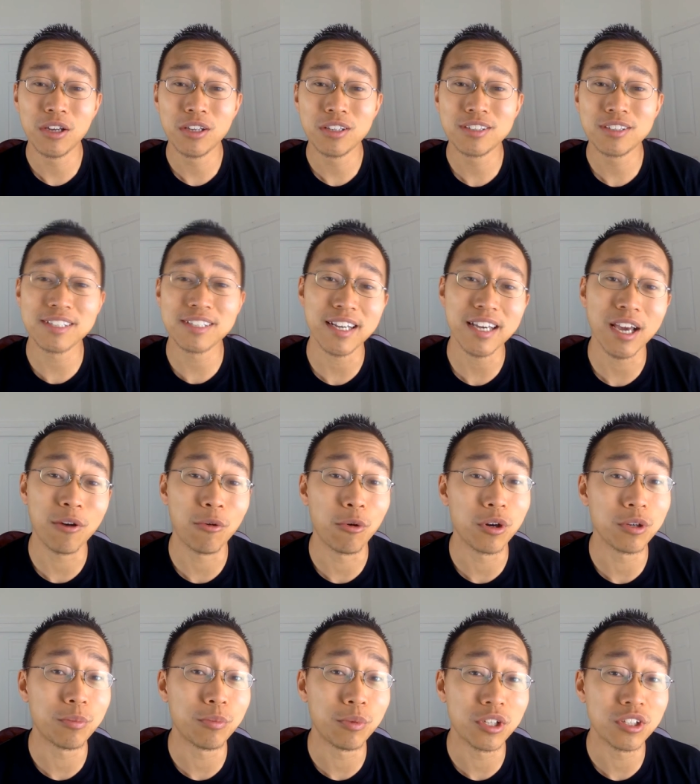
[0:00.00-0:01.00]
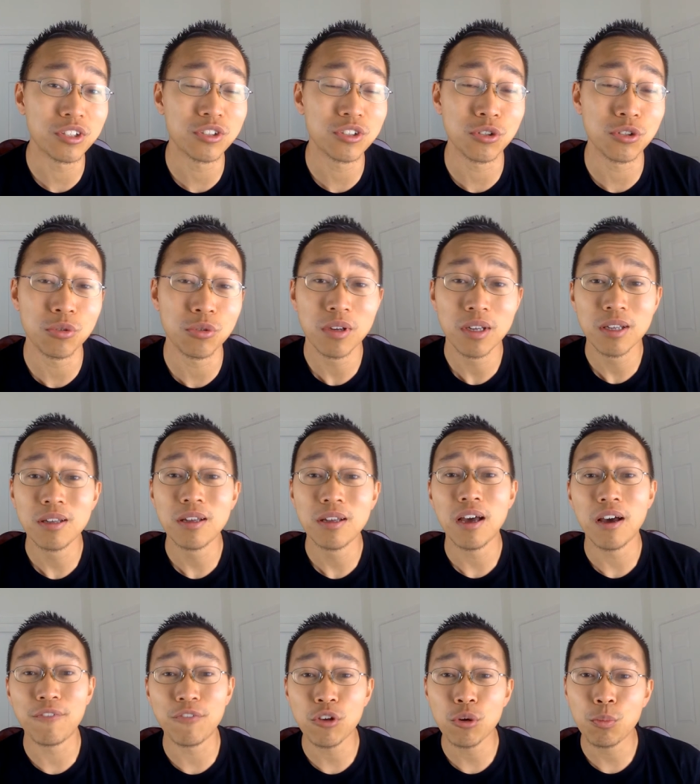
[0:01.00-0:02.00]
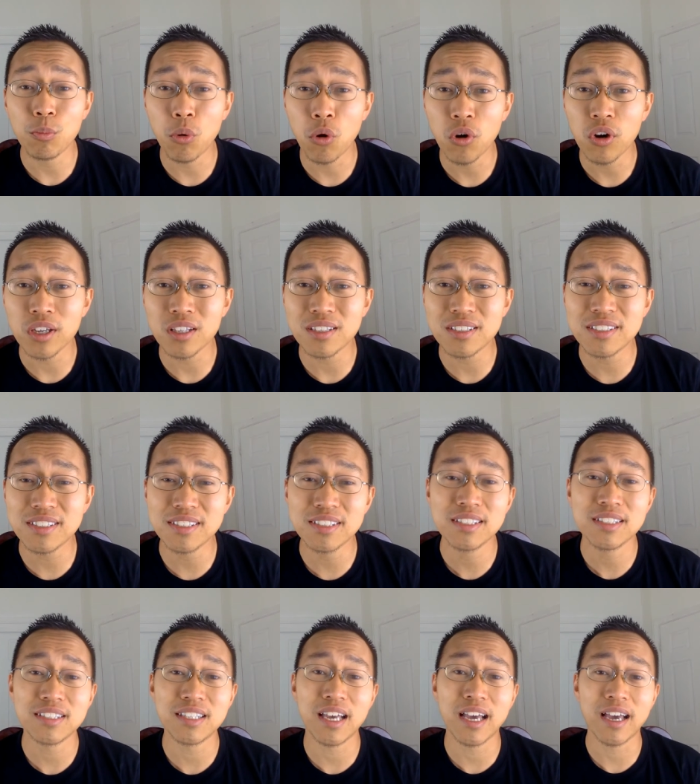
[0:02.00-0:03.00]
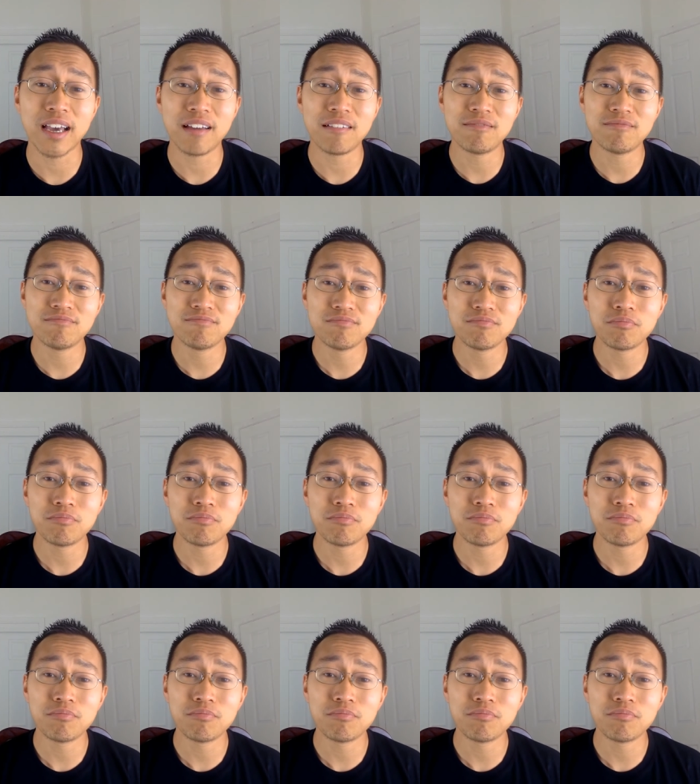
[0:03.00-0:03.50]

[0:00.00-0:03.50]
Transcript: today I want to bring to you a few points that